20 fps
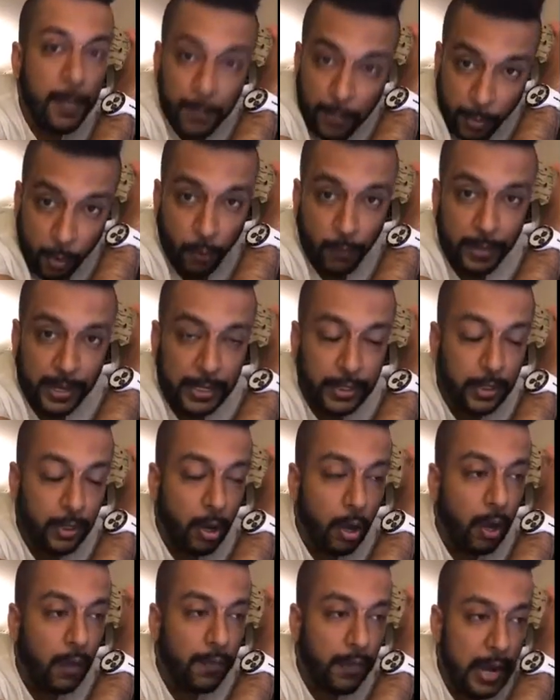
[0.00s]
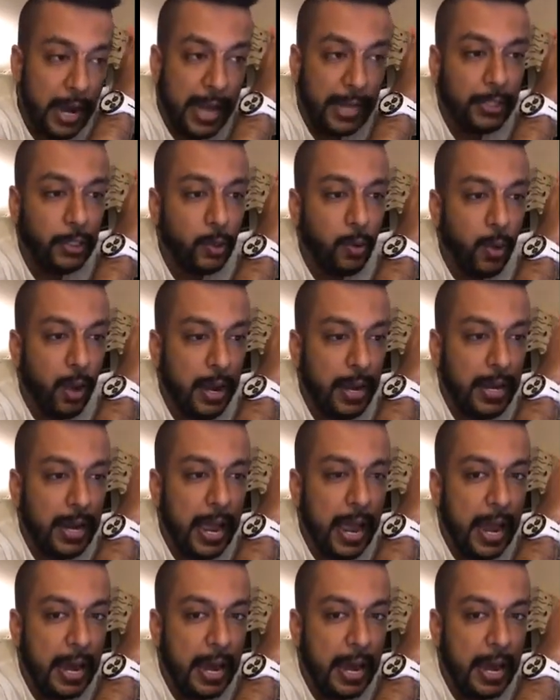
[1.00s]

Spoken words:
improvement of Litecoin.